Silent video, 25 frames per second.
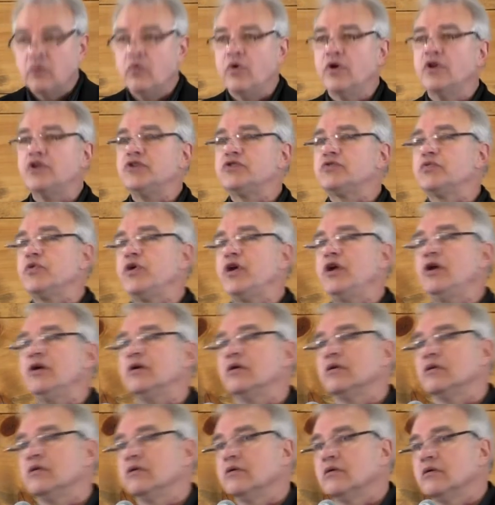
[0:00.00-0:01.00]
What is
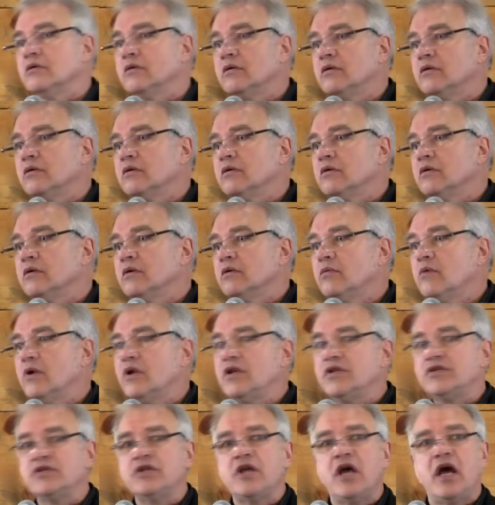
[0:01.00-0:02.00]
real?
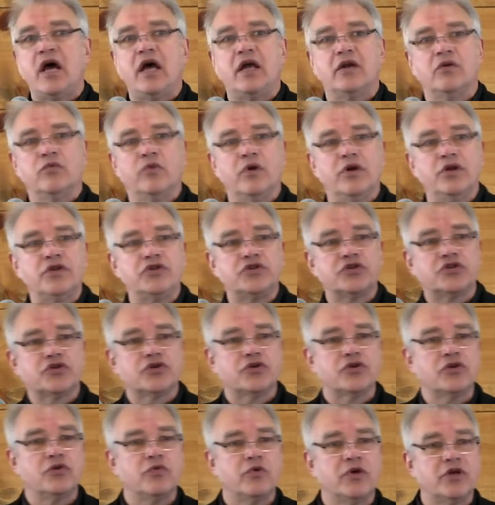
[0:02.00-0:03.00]
What is not? What is
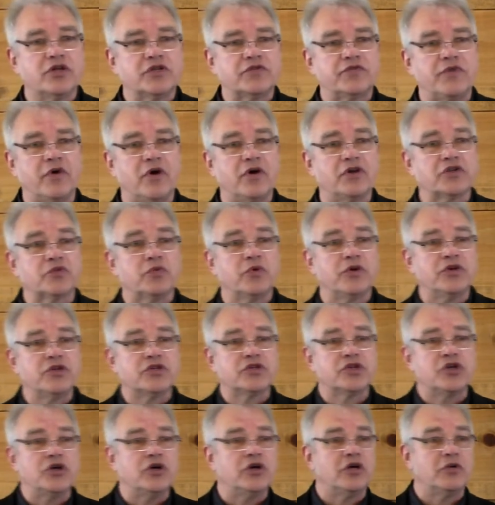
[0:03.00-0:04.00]
true? What is false? What
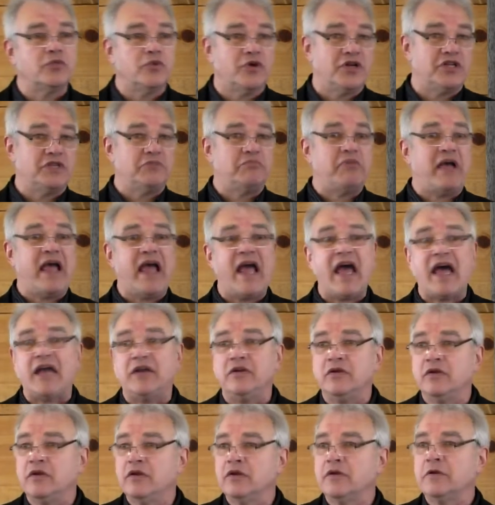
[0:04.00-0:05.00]
is good? What is
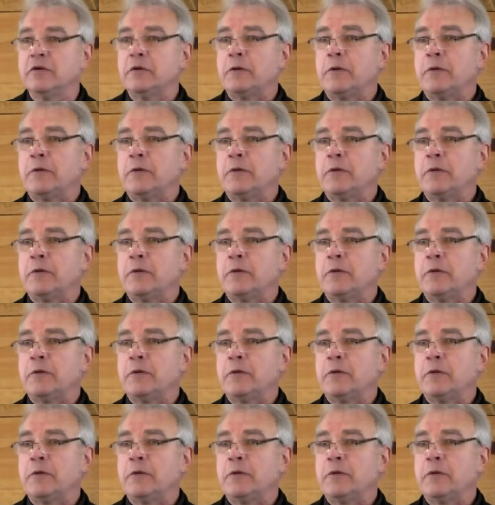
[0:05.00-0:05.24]
bad?